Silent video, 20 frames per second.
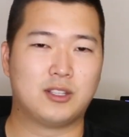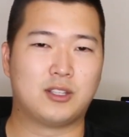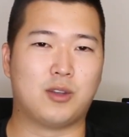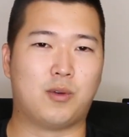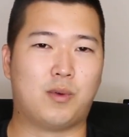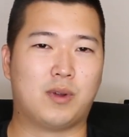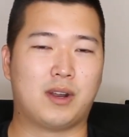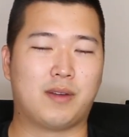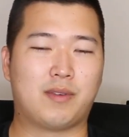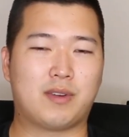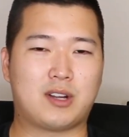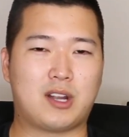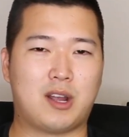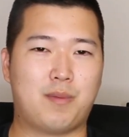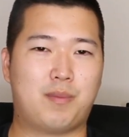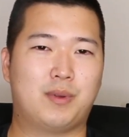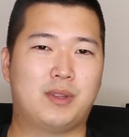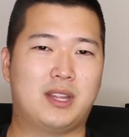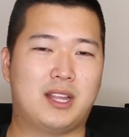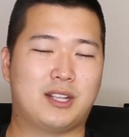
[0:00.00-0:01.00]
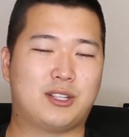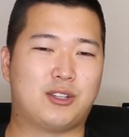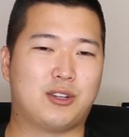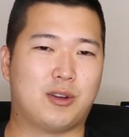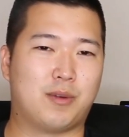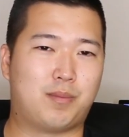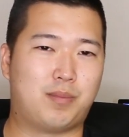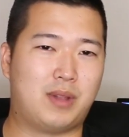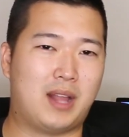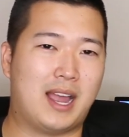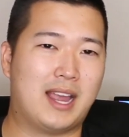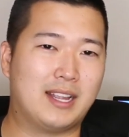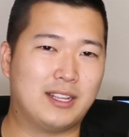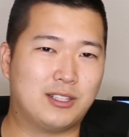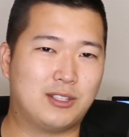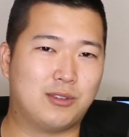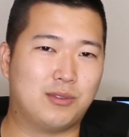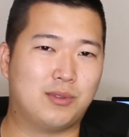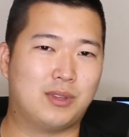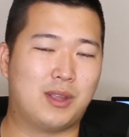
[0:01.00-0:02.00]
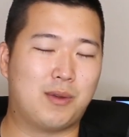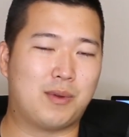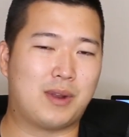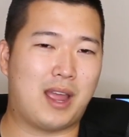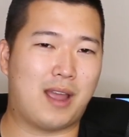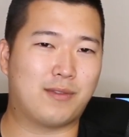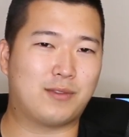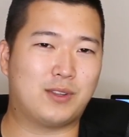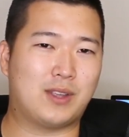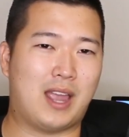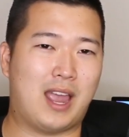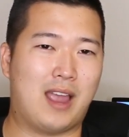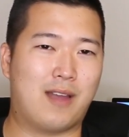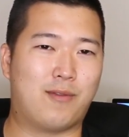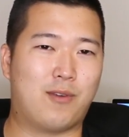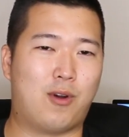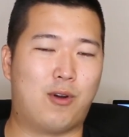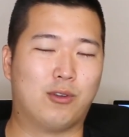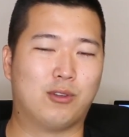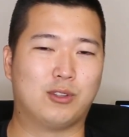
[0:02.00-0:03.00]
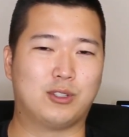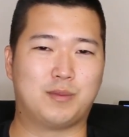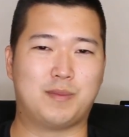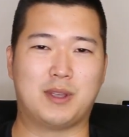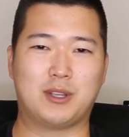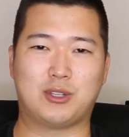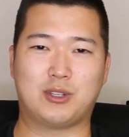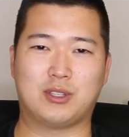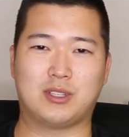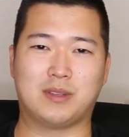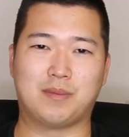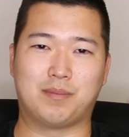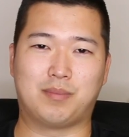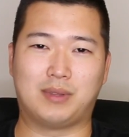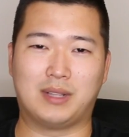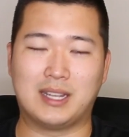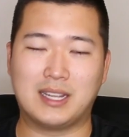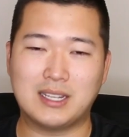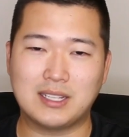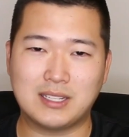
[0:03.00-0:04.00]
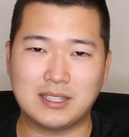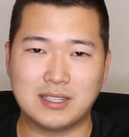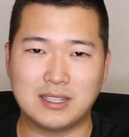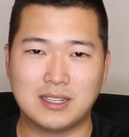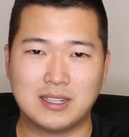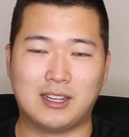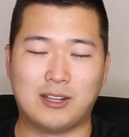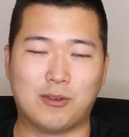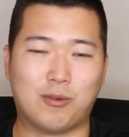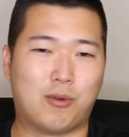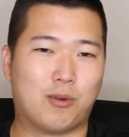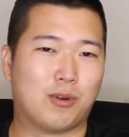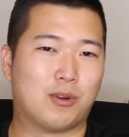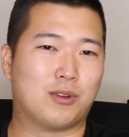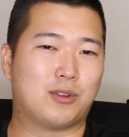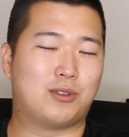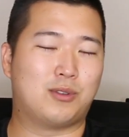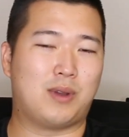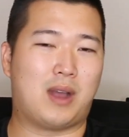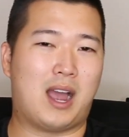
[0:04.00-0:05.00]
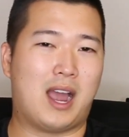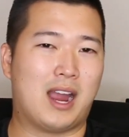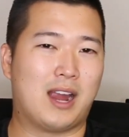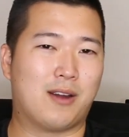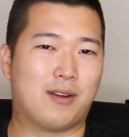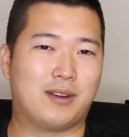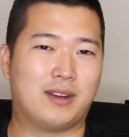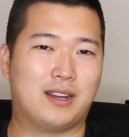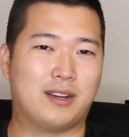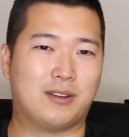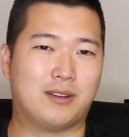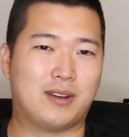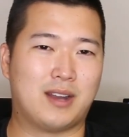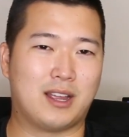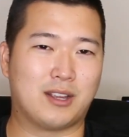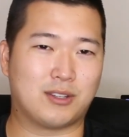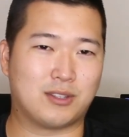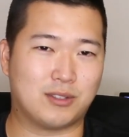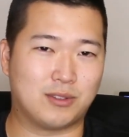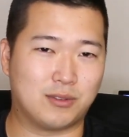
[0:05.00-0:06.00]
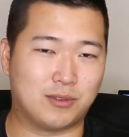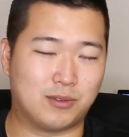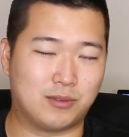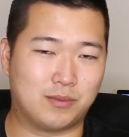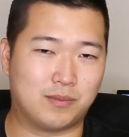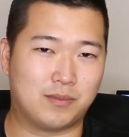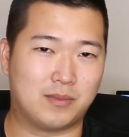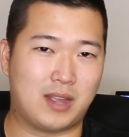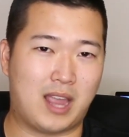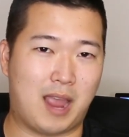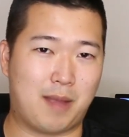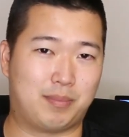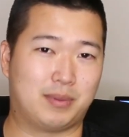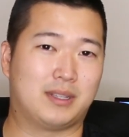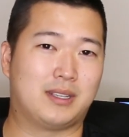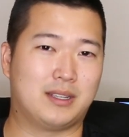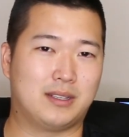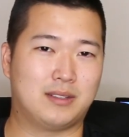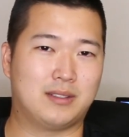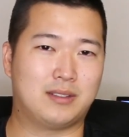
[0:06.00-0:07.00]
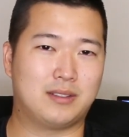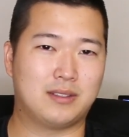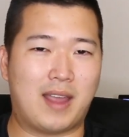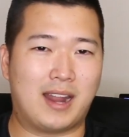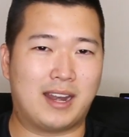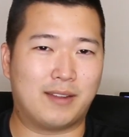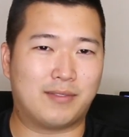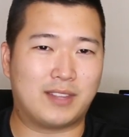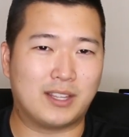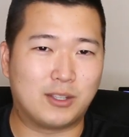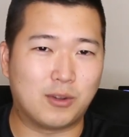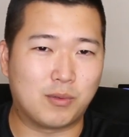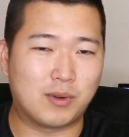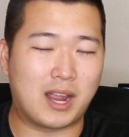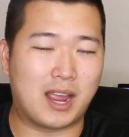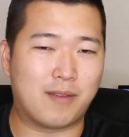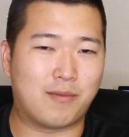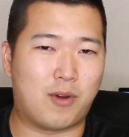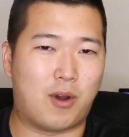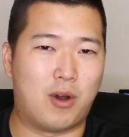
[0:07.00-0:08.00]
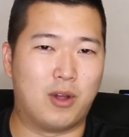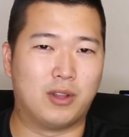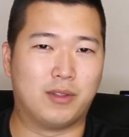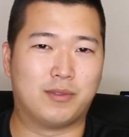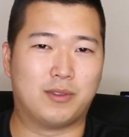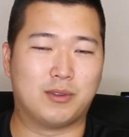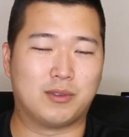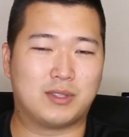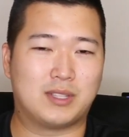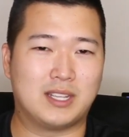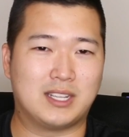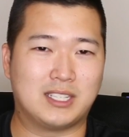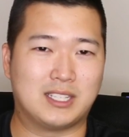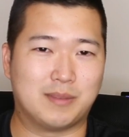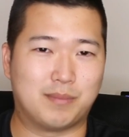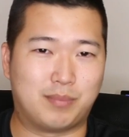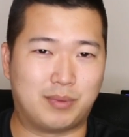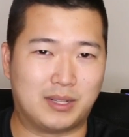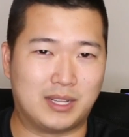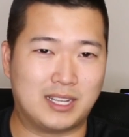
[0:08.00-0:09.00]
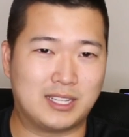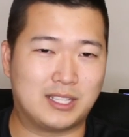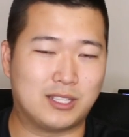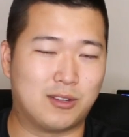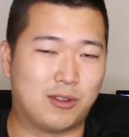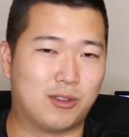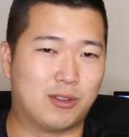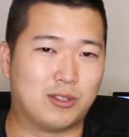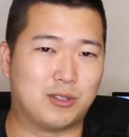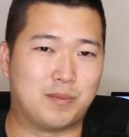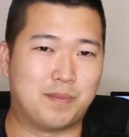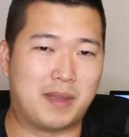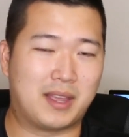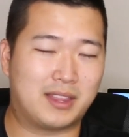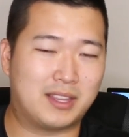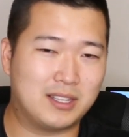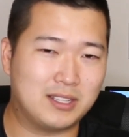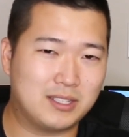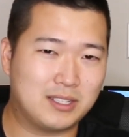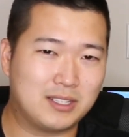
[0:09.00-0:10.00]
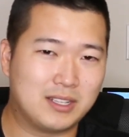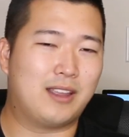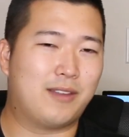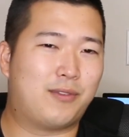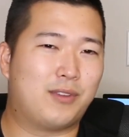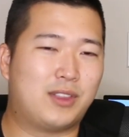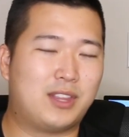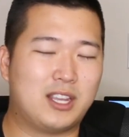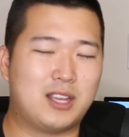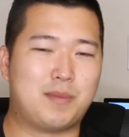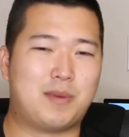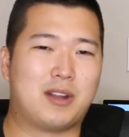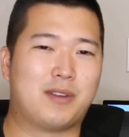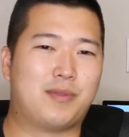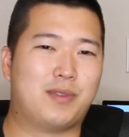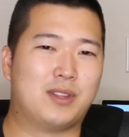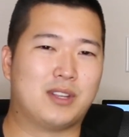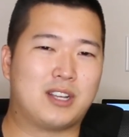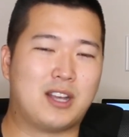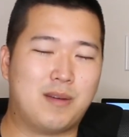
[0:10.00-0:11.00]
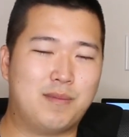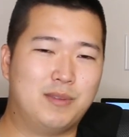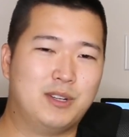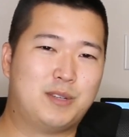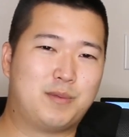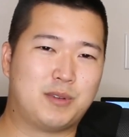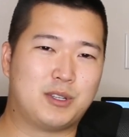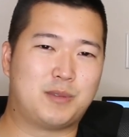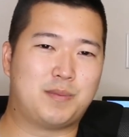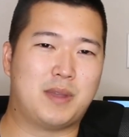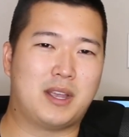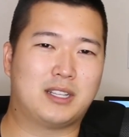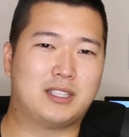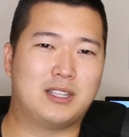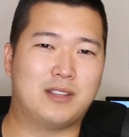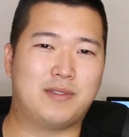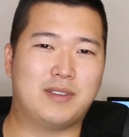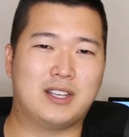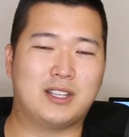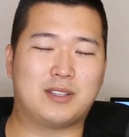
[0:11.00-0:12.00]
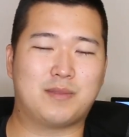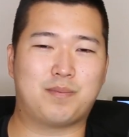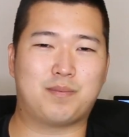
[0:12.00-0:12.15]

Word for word: So whatever company that you're applying to, they would have to have all those measures in place in order to hire an international applicant. And if they don't have all of those things in place and all those methods, if you think about it from the company's perspective, it's